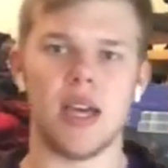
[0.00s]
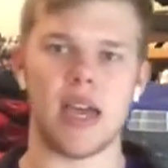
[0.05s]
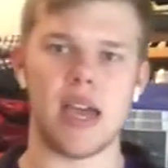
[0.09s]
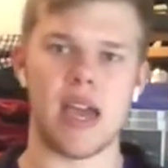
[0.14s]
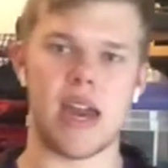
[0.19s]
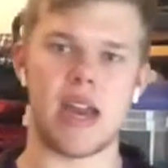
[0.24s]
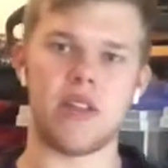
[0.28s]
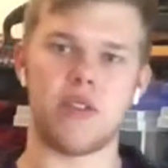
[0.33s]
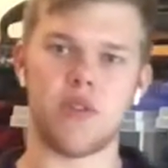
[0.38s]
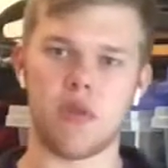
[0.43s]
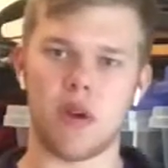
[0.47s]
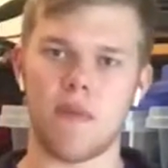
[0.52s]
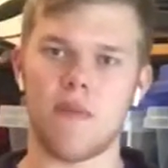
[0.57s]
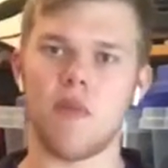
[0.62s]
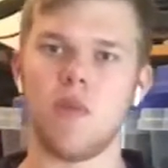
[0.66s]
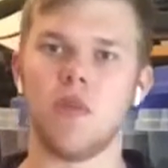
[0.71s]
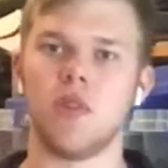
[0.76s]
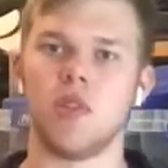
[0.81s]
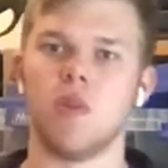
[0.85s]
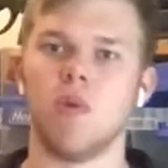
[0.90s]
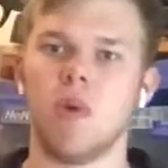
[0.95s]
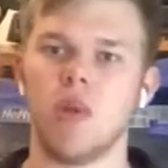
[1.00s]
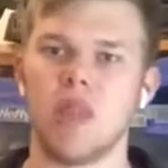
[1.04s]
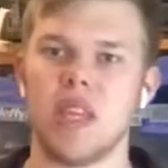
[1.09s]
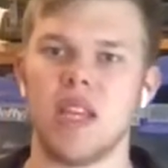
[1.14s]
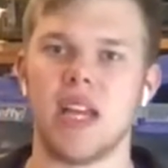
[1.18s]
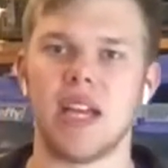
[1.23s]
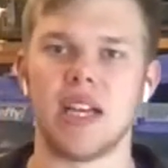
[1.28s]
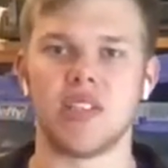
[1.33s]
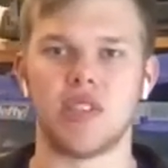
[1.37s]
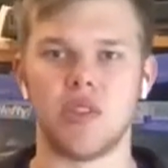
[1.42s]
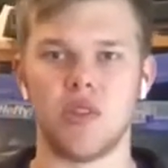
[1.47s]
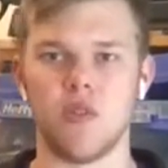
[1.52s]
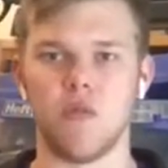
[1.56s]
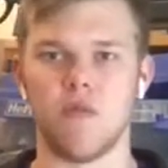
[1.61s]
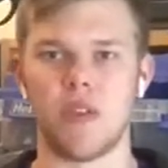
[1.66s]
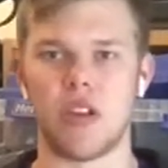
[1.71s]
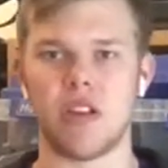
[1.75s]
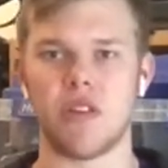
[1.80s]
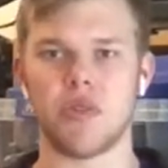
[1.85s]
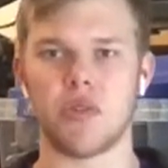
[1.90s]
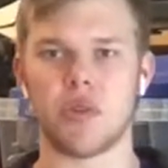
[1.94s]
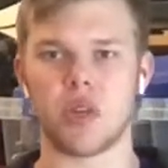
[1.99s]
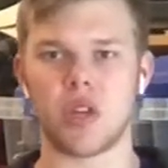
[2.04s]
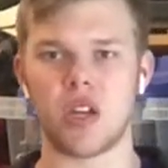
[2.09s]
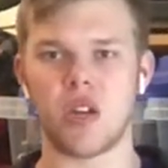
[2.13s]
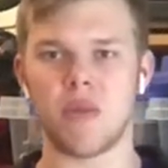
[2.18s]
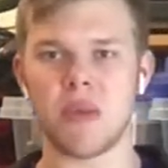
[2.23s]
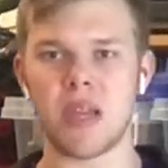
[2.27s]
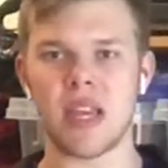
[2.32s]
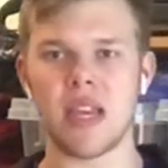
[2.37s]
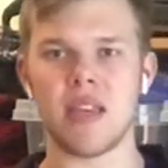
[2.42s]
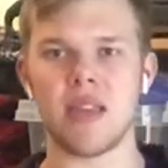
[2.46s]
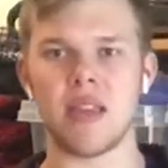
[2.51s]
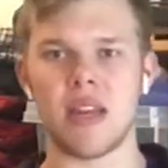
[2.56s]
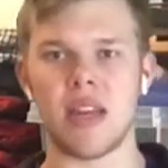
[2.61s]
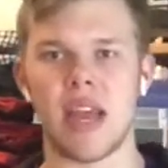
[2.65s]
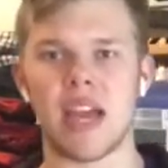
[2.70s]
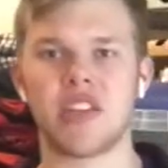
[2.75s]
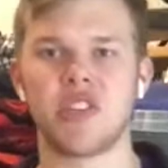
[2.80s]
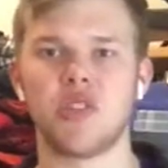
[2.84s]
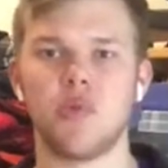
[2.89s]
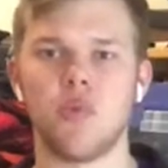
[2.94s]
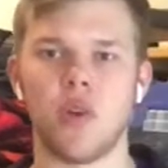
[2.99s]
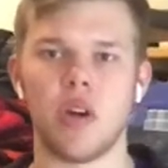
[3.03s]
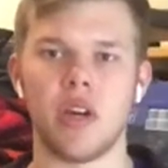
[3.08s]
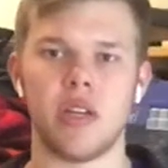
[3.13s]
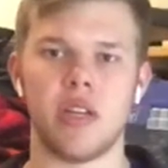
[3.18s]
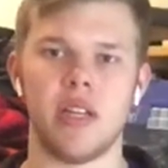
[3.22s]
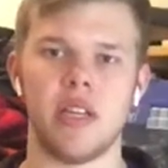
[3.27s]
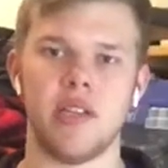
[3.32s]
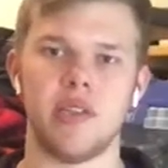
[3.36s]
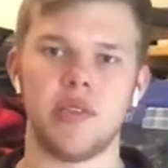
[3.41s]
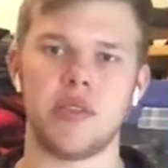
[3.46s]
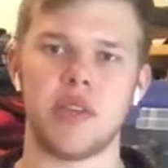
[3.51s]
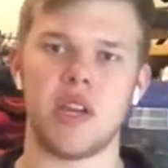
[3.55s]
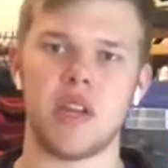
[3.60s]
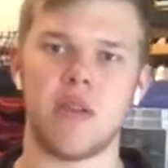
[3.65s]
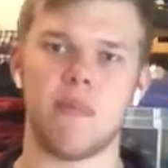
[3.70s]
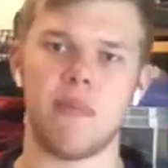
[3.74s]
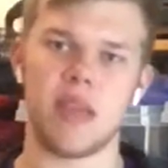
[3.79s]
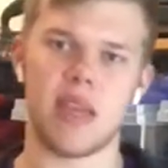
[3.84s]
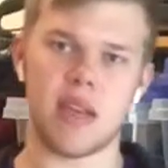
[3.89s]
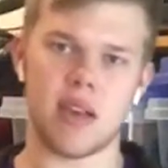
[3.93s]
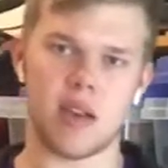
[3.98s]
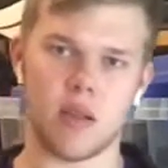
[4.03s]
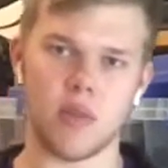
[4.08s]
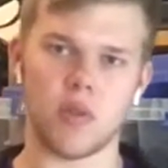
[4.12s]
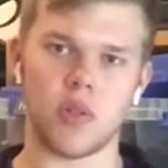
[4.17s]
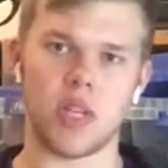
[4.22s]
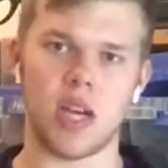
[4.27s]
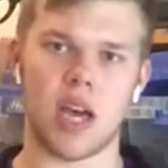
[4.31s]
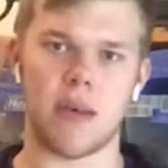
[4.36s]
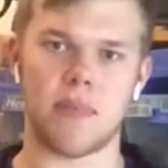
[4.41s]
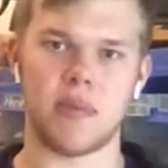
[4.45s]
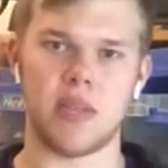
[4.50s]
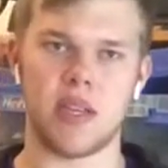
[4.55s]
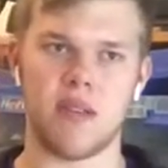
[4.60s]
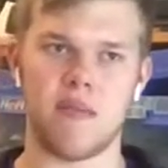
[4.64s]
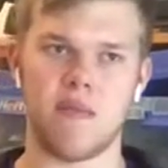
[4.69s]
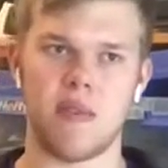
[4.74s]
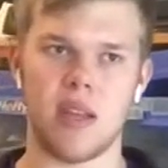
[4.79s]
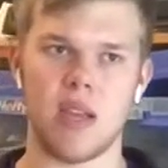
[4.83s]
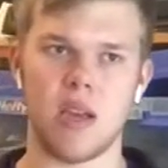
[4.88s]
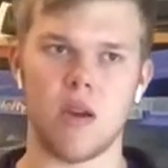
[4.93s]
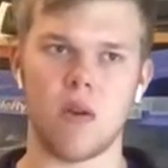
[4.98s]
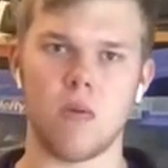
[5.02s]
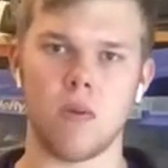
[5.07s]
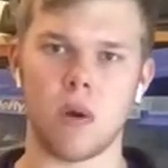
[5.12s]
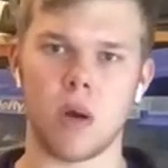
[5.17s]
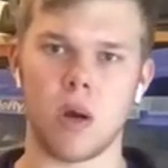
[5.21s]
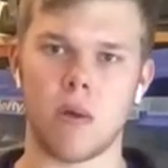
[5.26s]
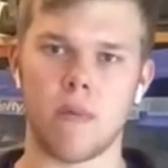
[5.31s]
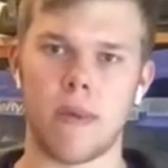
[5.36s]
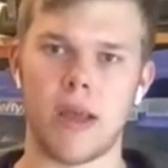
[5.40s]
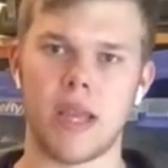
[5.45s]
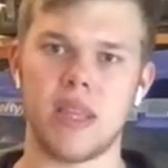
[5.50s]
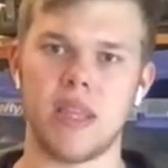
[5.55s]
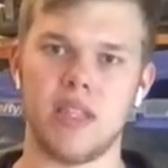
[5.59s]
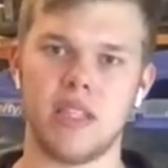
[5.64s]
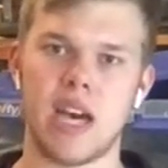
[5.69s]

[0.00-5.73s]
And I do have news on what the next 2 videos are going to be. The next one is going to be another top 10 video where I rank the